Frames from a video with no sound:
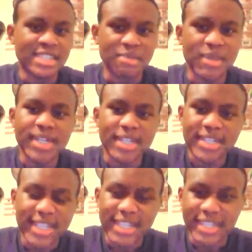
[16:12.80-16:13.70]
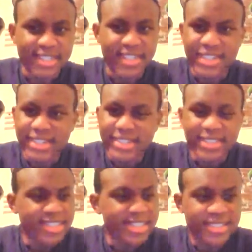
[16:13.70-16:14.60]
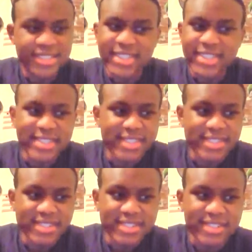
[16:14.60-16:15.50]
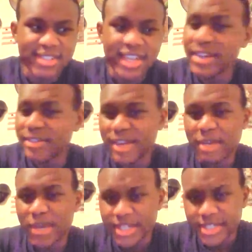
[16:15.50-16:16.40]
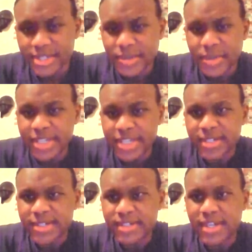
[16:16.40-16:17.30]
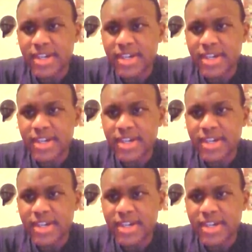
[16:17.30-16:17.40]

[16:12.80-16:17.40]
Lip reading: But yeah, just and the fan page is Corey Lingo.